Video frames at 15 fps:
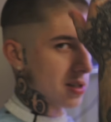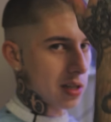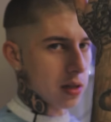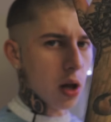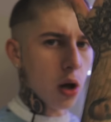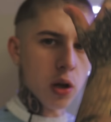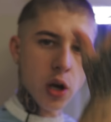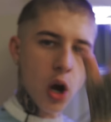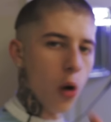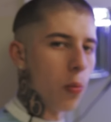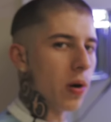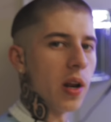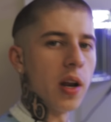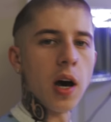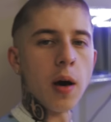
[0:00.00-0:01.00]
gonna slowly
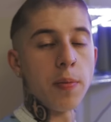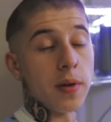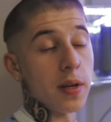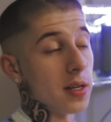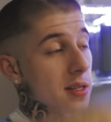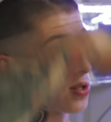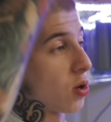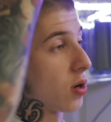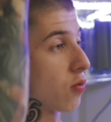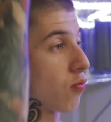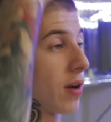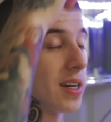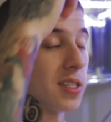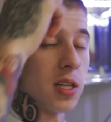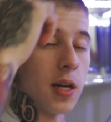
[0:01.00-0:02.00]
open it up, start to
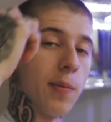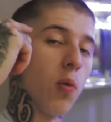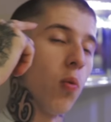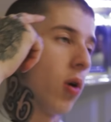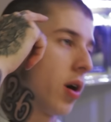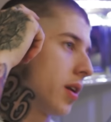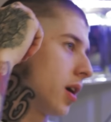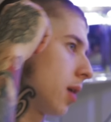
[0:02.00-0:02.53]
raise the number one